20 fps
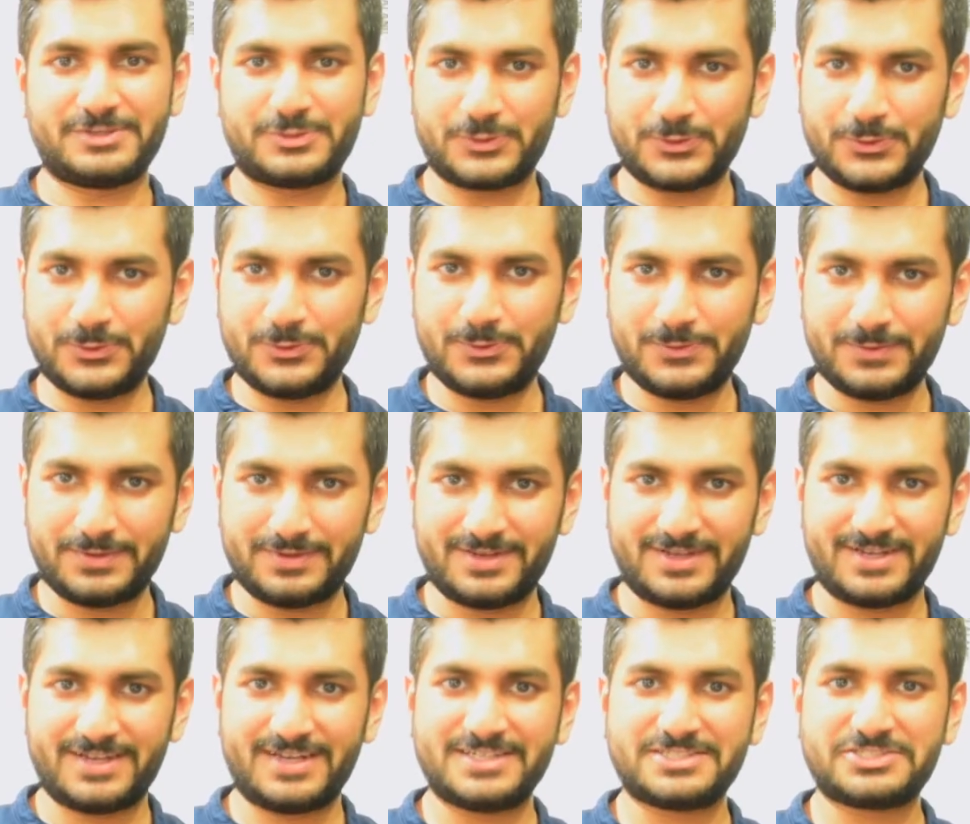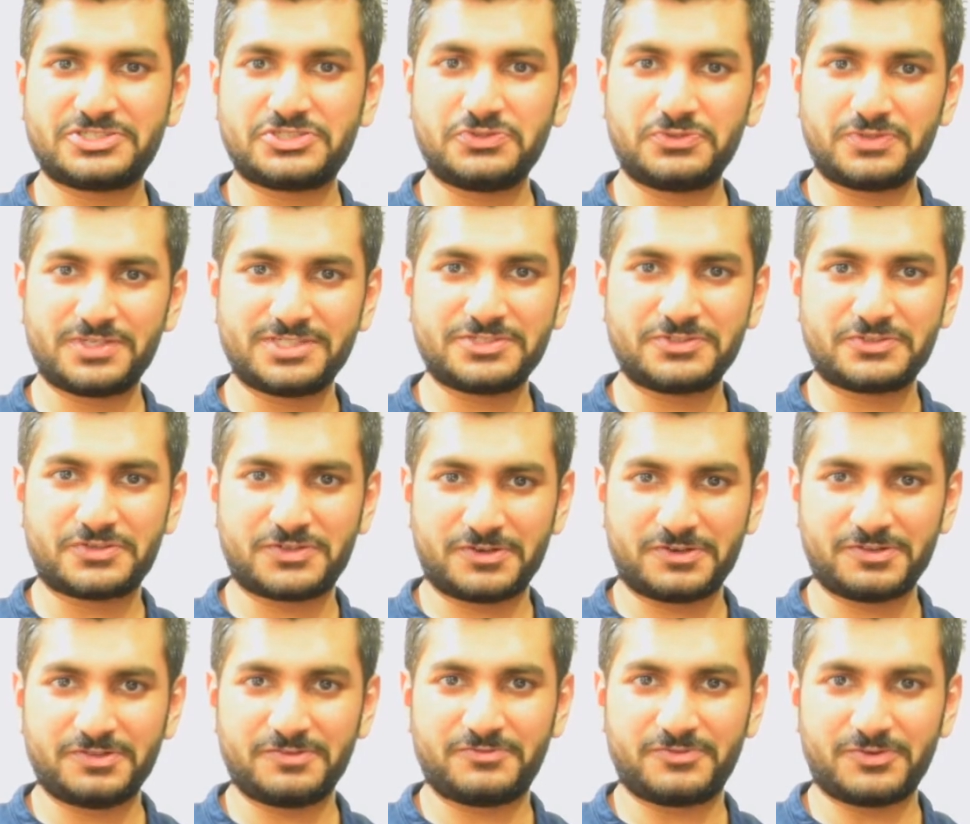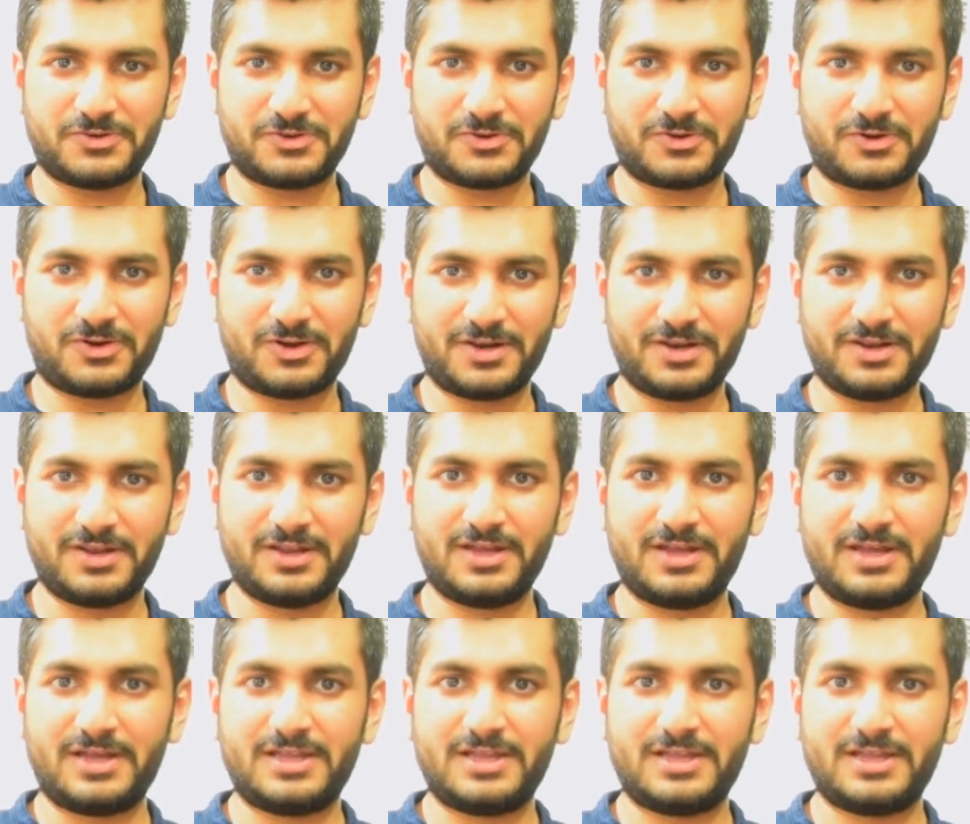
two, as soon as you turn the phone on,